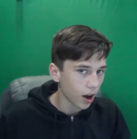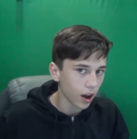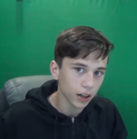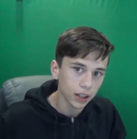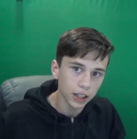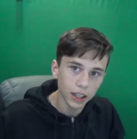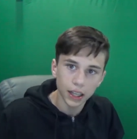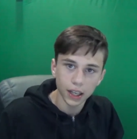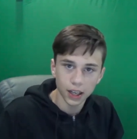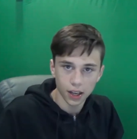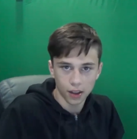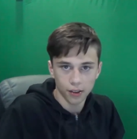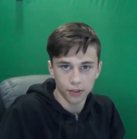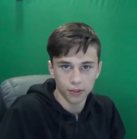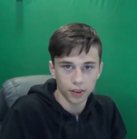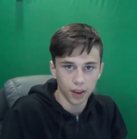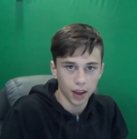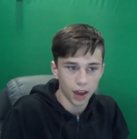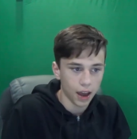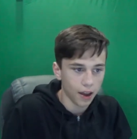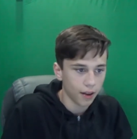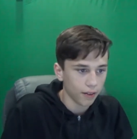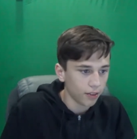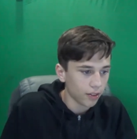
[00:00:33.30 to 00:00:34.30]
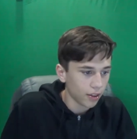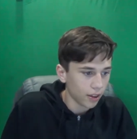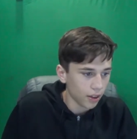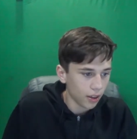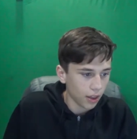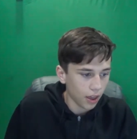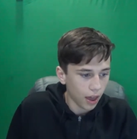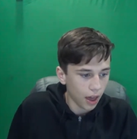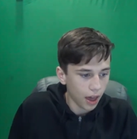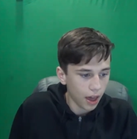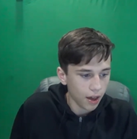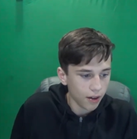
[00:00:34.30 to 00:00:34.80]
oddly enough, you have
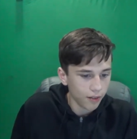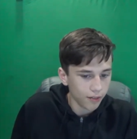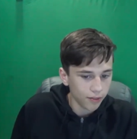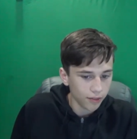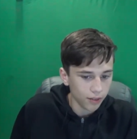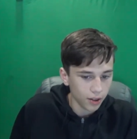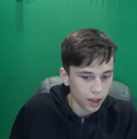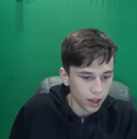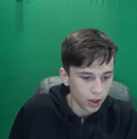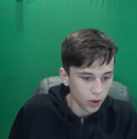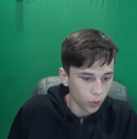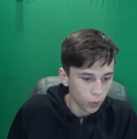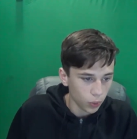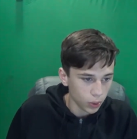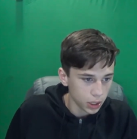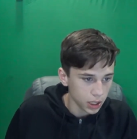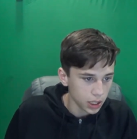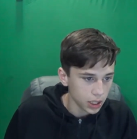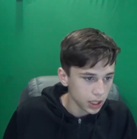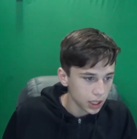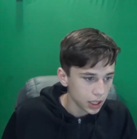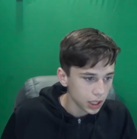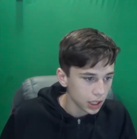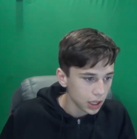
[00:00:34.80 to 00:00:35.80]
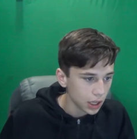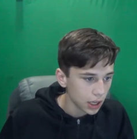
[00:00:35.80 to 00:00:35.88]
to have a Wii,